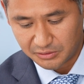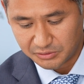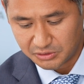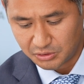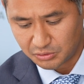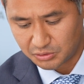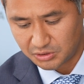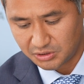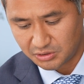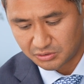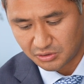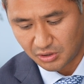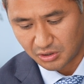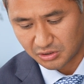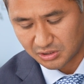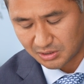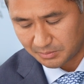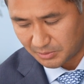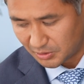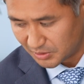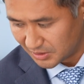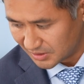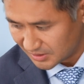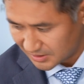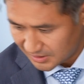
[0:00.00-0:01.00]
You talked
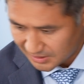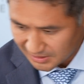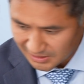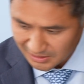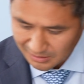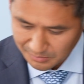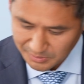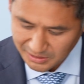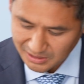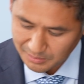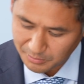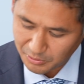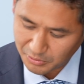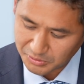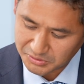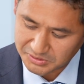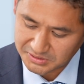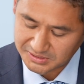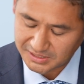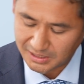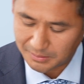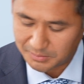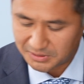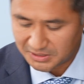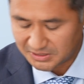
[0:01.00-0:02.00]
about a little bit about
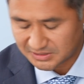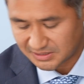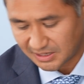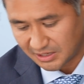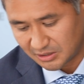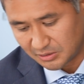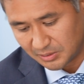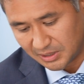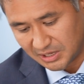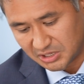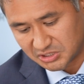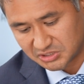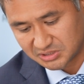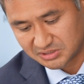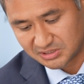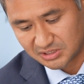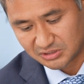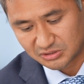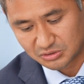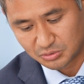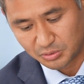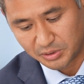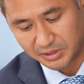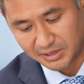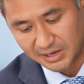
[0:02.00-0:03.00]
SEBI's regulations and
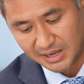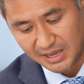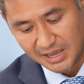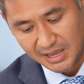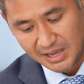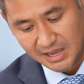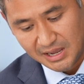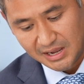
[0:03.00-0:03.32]
so on.